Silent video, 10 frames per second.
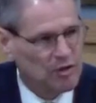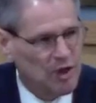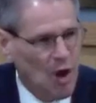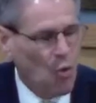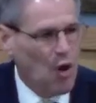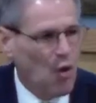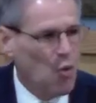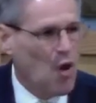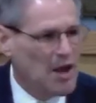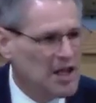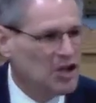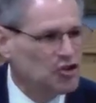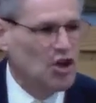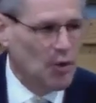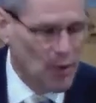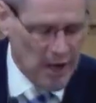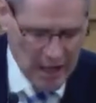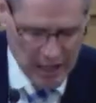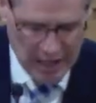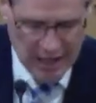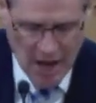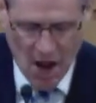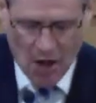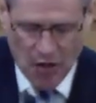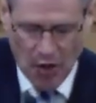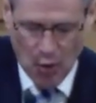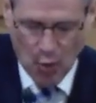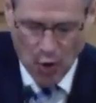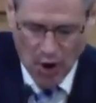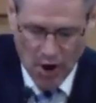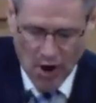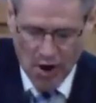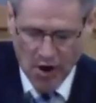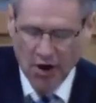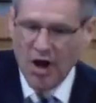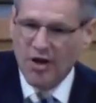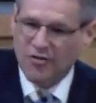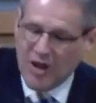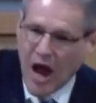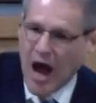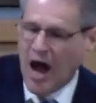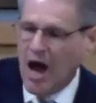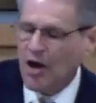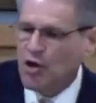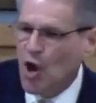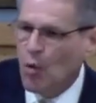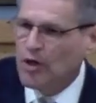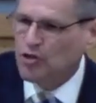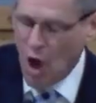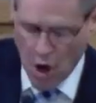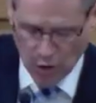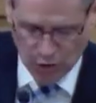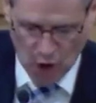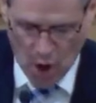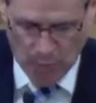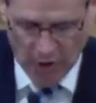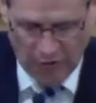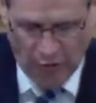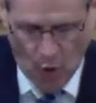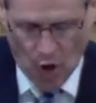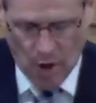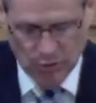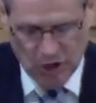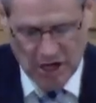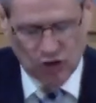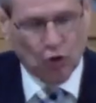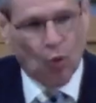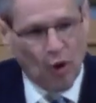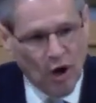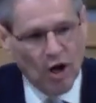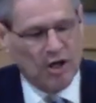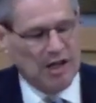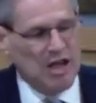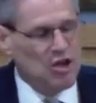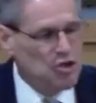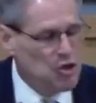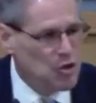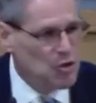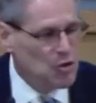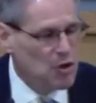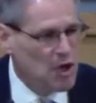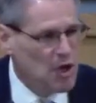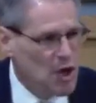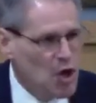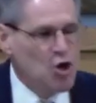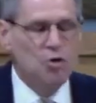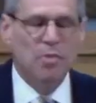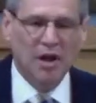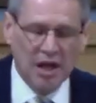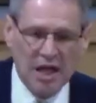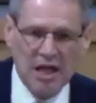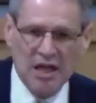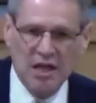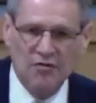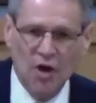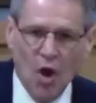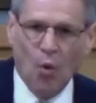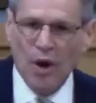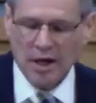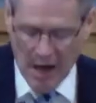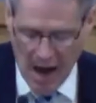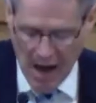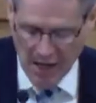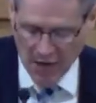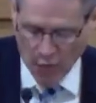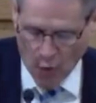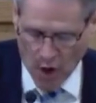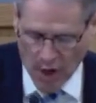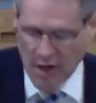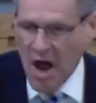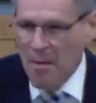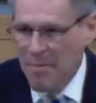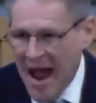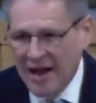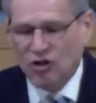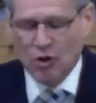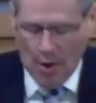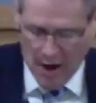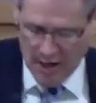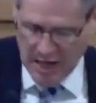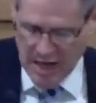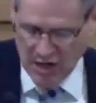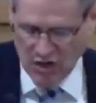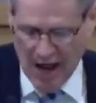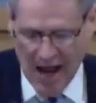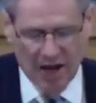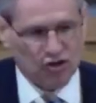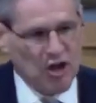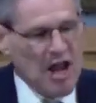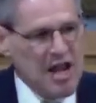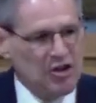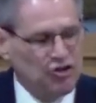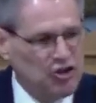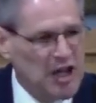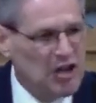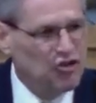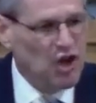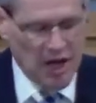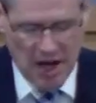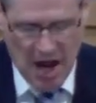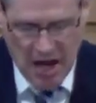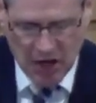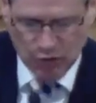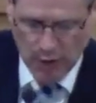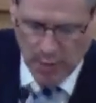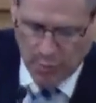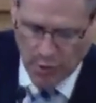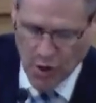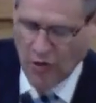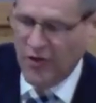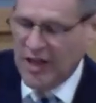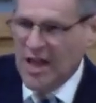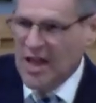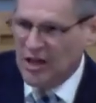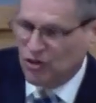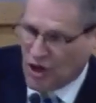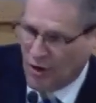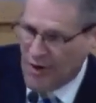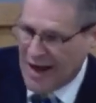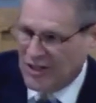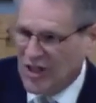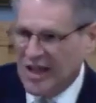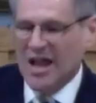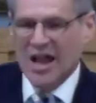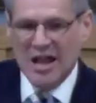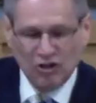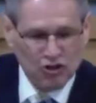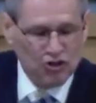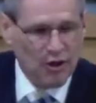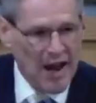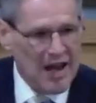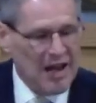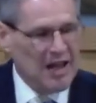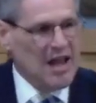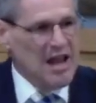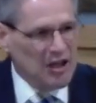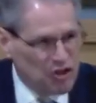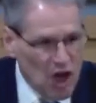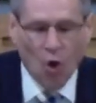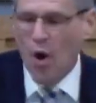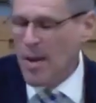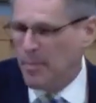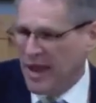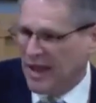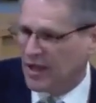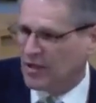Well, what is it really? The Word of God, which also performs its work in you who believe. What kind of work? Back to our key text it's teaching, it's reproving, it's correcting, it's training, it's equipping.